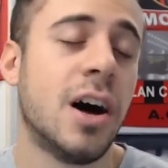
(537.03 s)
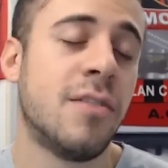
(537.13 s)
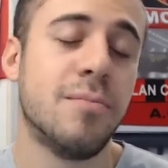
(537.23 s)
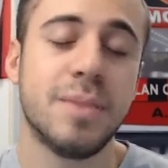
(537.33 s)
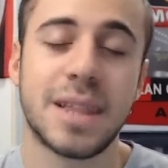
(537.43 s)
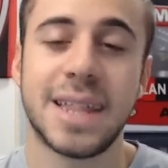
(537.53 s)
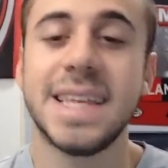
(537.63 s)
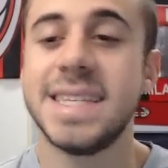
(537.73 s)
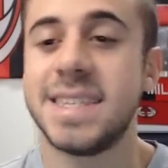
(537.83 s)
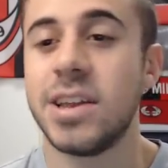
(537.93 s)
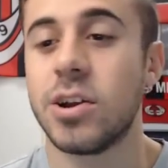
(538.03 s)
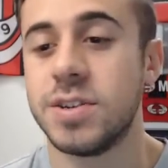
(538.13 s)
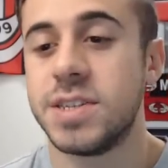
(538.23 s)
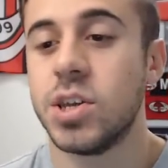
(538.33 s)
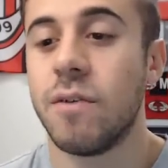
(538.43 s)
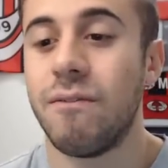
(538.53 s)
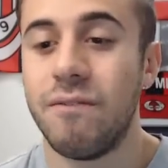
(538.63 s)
of Milanisti are still